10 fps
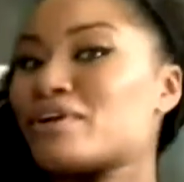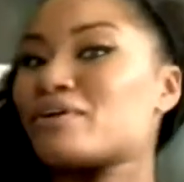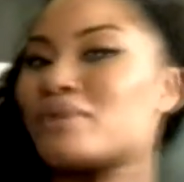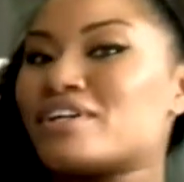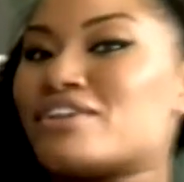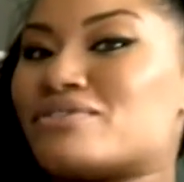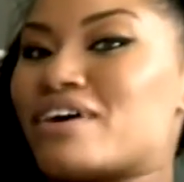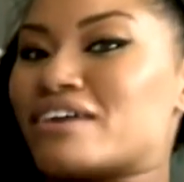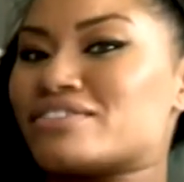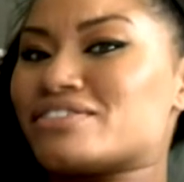really want to know,
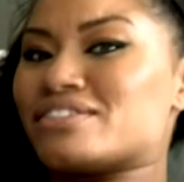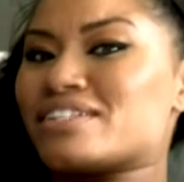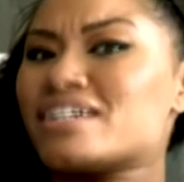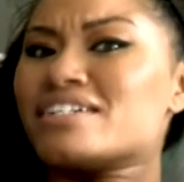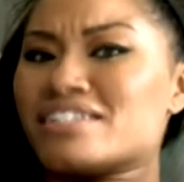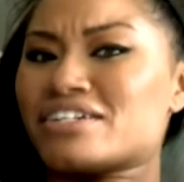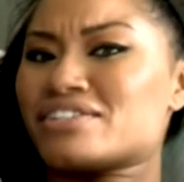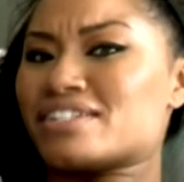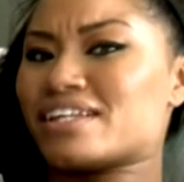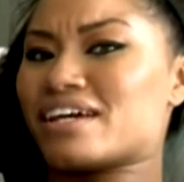doctors.
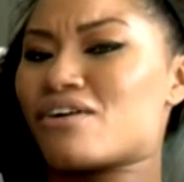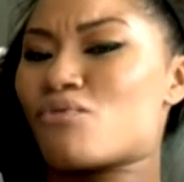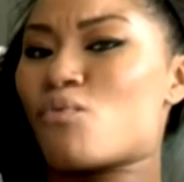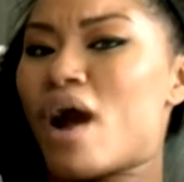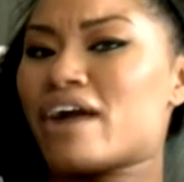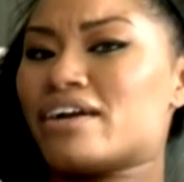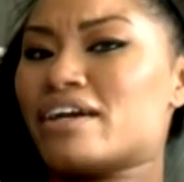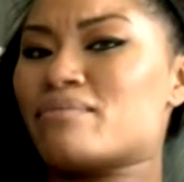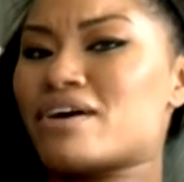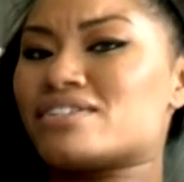Seriously, why are
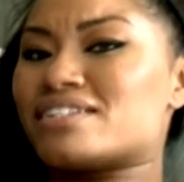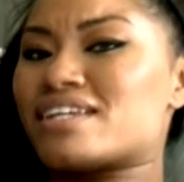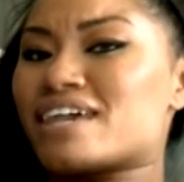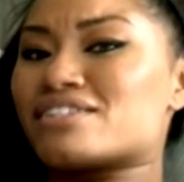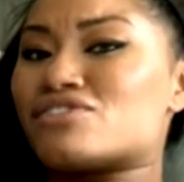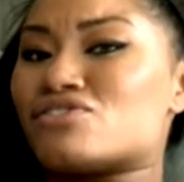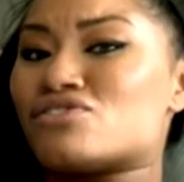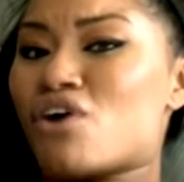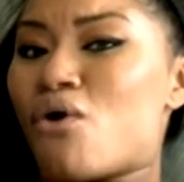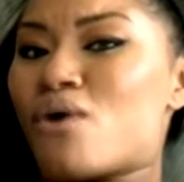emails and texts
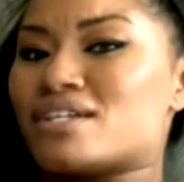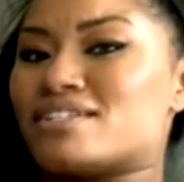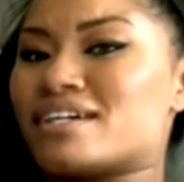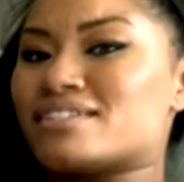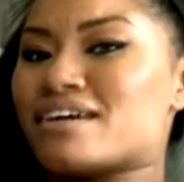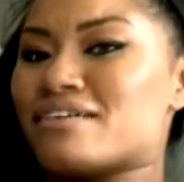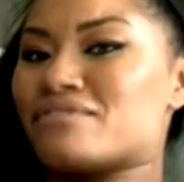so addictive?